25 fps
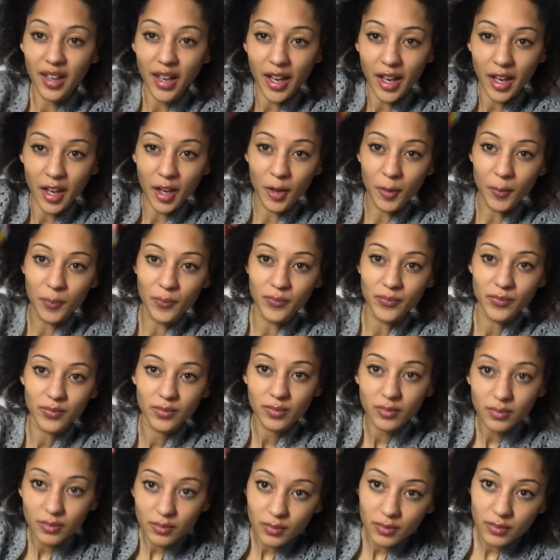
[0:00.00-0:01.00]

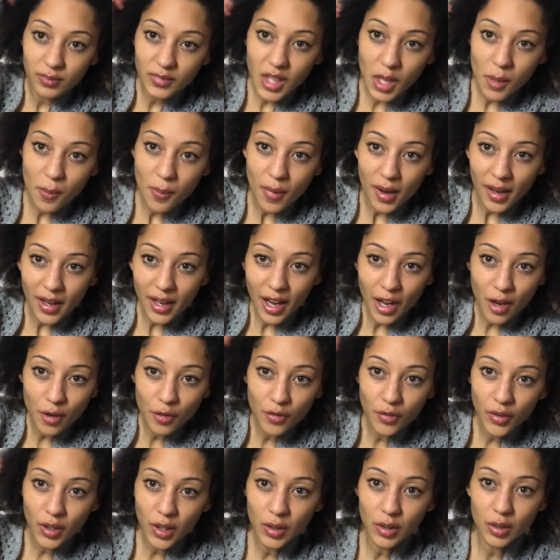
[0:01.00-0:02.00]
My
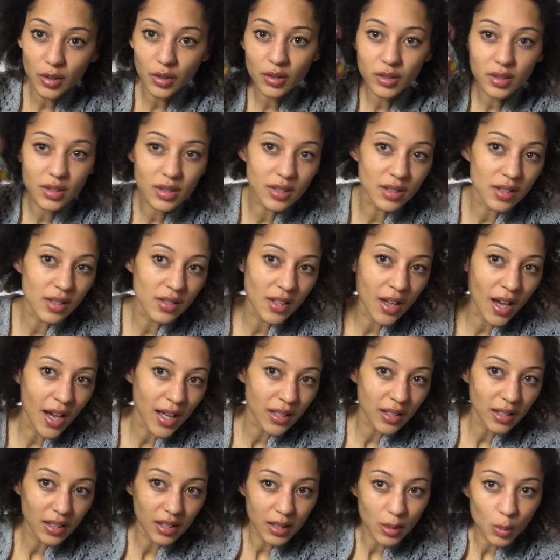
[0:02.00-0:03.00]
afro looks
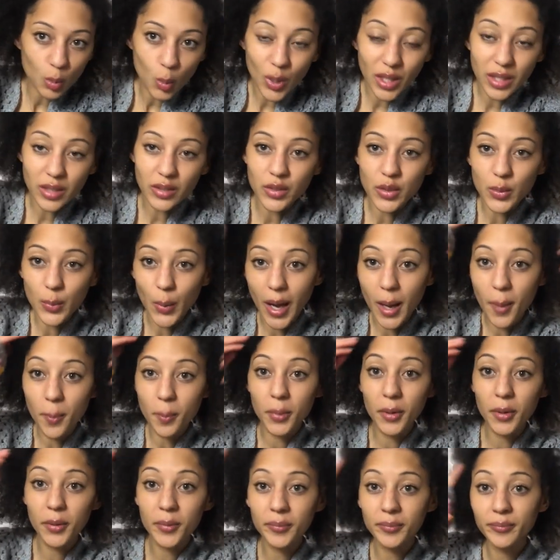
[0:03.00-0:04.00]
decidedly
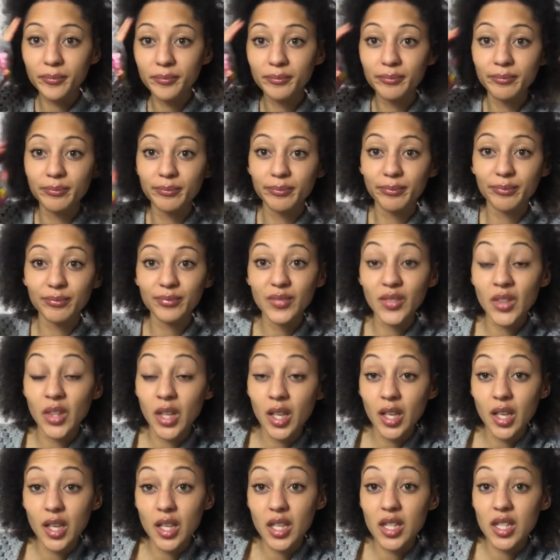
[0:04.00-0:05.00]
windswept.
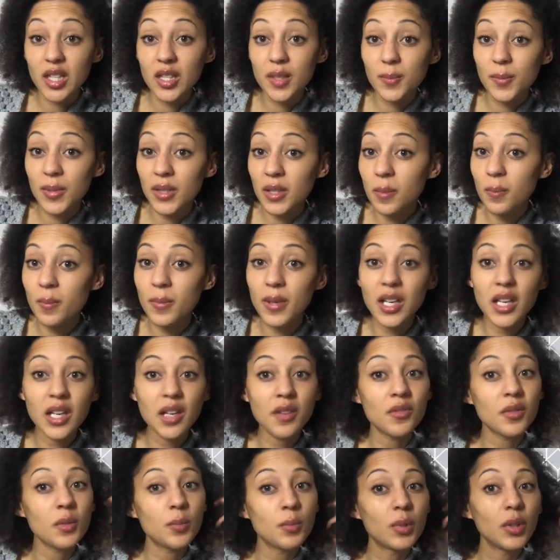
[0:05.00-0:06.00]
It's been a bit of
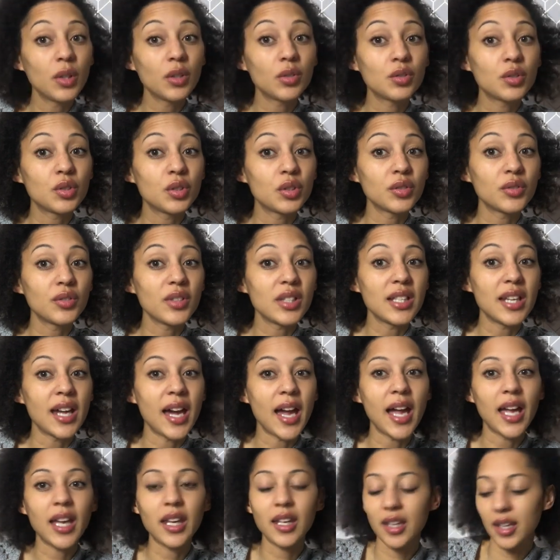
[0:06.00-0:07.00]
a blustery
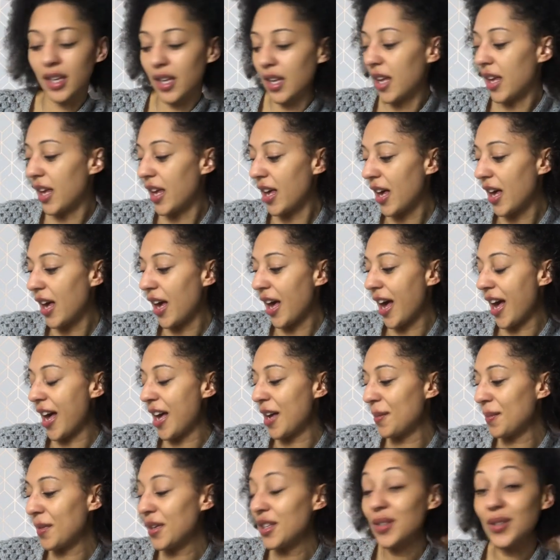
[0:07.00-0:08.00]
day.
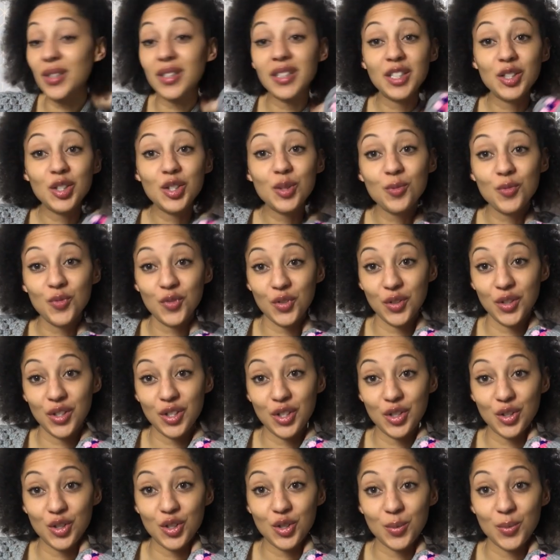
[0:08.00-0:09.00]
So I did some footage
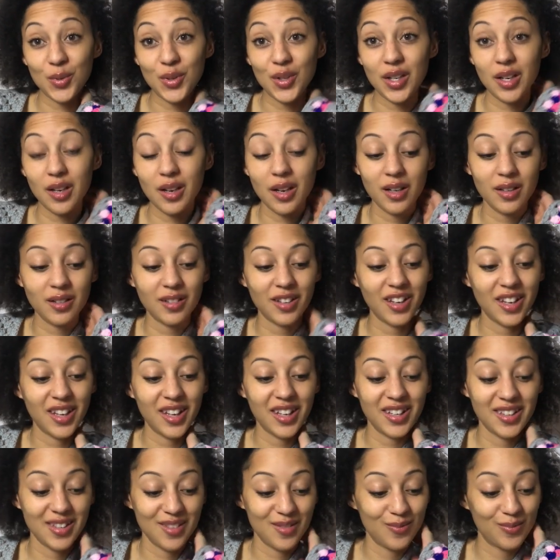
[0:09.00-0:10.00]
this morning
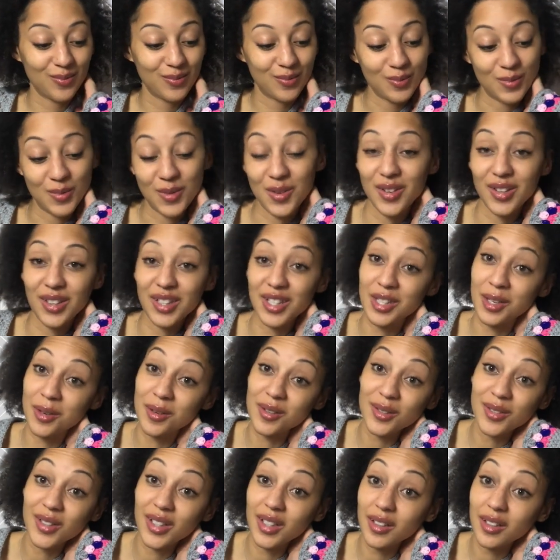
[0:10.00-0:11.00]
because I was really